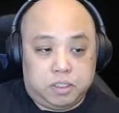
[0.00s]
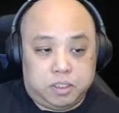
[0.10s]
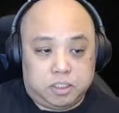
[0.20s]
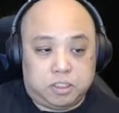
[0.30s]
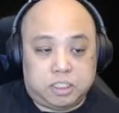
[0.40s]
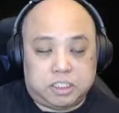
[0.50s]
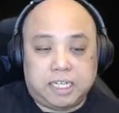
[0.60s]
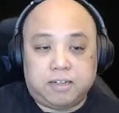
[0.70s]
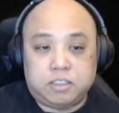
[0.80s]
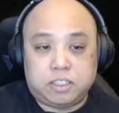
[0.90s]
So the
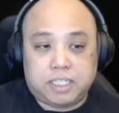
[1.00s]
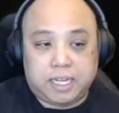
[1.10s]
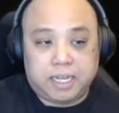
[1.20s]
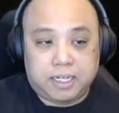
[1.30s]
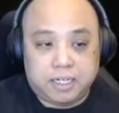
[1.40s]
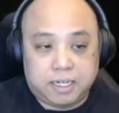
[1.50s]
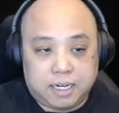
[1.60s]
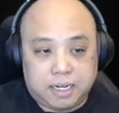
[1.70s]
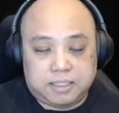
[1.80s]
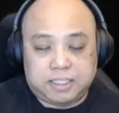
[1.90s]
standard
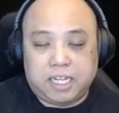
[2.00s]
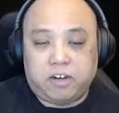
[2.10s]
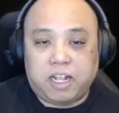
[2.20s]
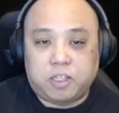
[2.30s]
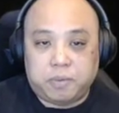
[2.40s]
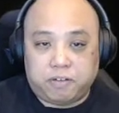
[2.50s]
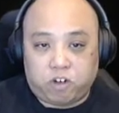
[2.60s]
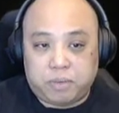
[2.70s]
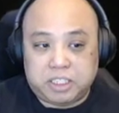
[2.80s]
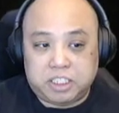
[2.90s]
enthalpy of
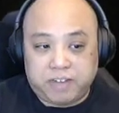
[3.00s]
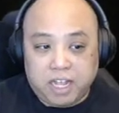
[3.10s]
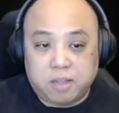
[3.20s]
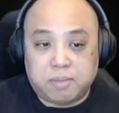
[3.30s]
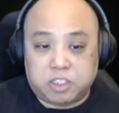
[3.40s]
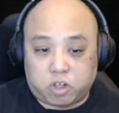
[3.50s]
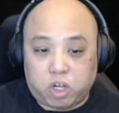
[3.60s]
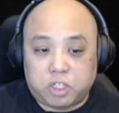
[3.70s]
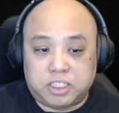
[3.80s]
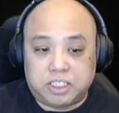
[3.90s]
formation of elements are
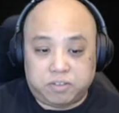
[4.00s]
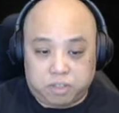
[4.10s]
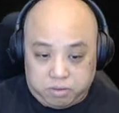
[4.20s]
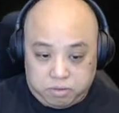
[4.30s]
all 0.